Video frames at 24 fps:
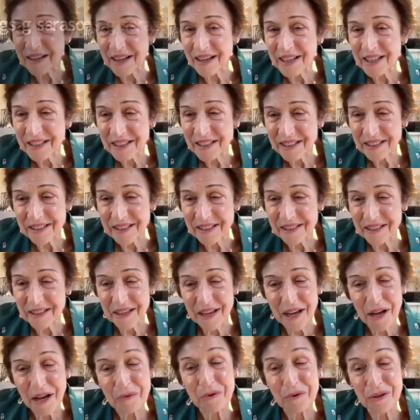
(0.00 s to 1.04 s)

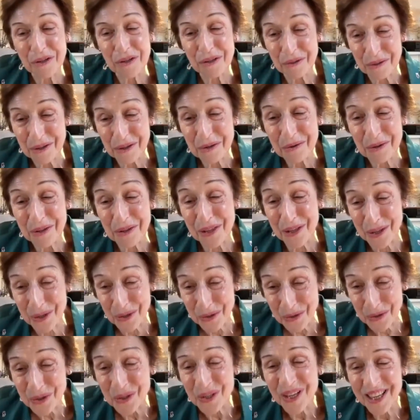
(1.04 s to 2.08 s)
I would agree with
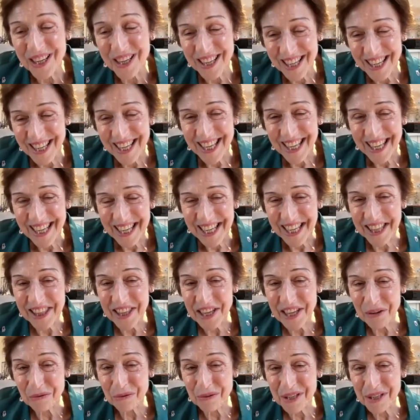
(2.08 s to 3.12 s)
you
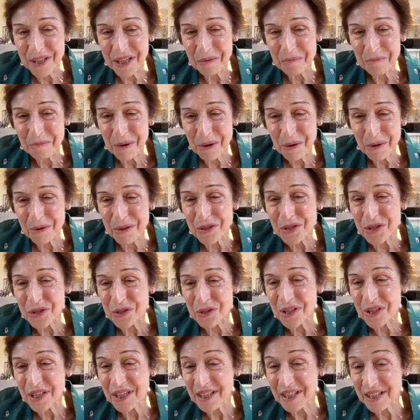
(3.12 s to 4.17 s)
that reading
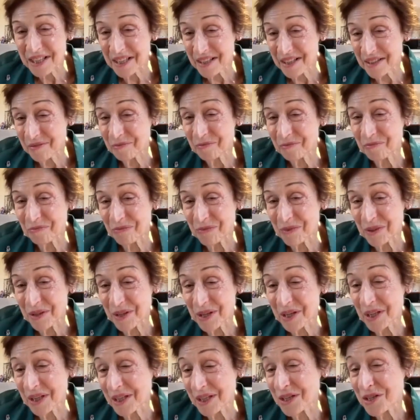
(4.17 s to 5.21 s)
poetry,
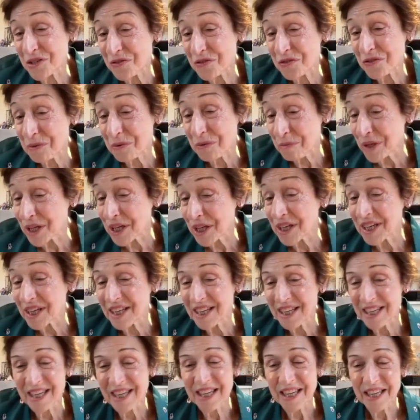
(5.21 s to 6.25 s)
at least for me,
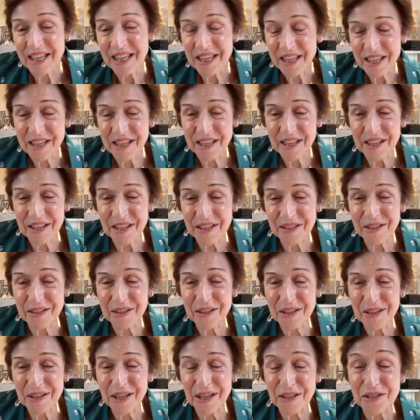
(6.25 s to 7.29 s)

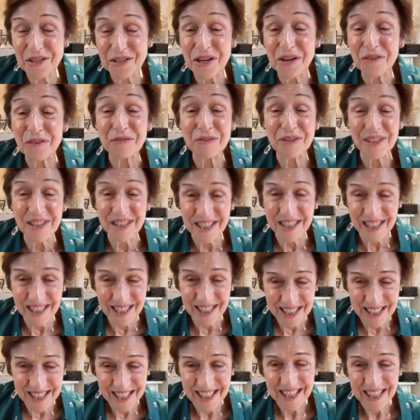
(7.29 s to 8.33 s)
can definitely
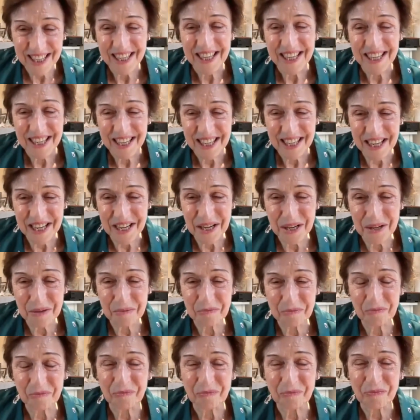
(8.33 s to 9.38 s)

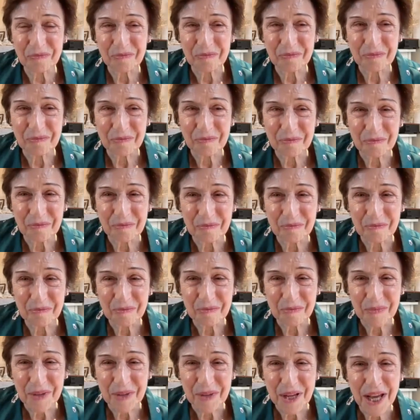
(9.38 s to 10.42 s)

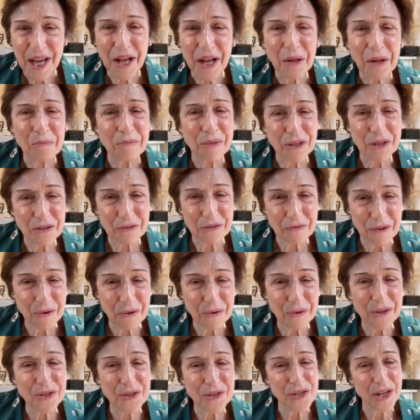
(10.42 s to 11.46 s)
help me to
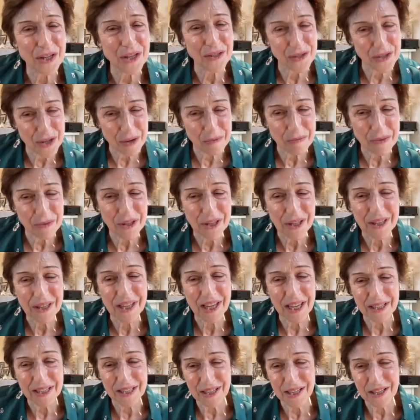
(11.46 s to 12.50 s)
focus on something
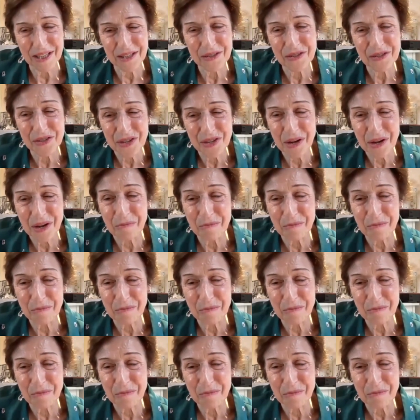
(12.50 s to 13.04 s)
that is